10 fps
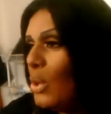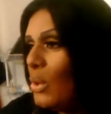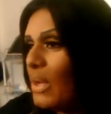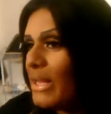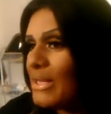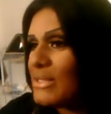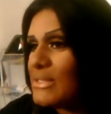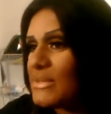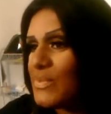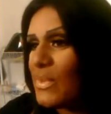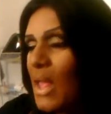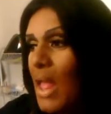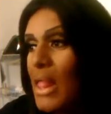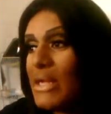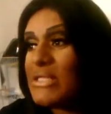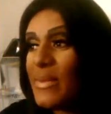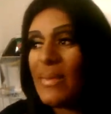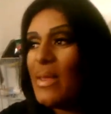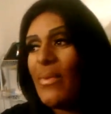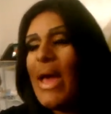Who else? There's so
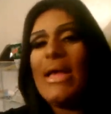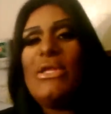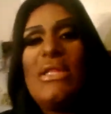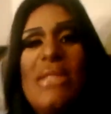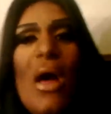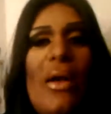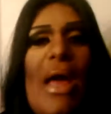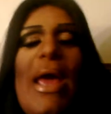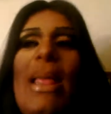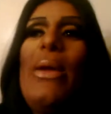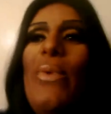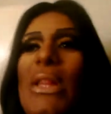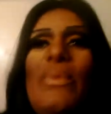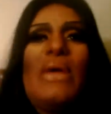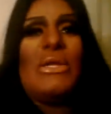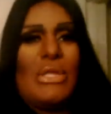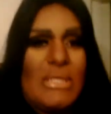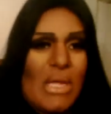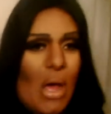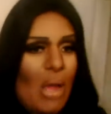many people. I could do this all night. Like, really, we could do
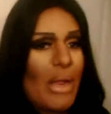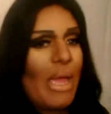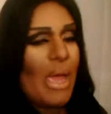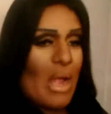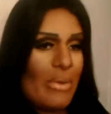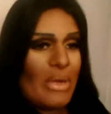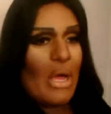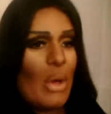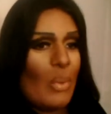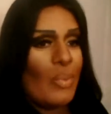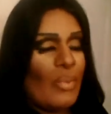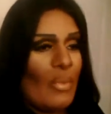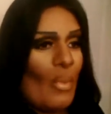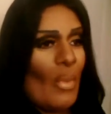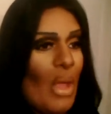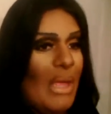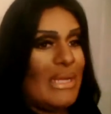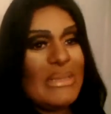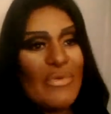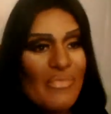this all night. I don't know.
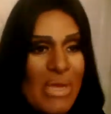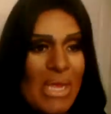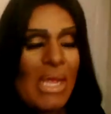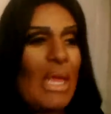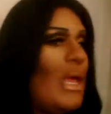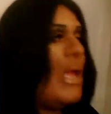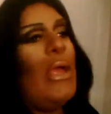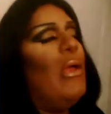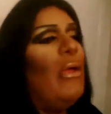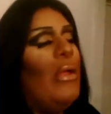Tiffany.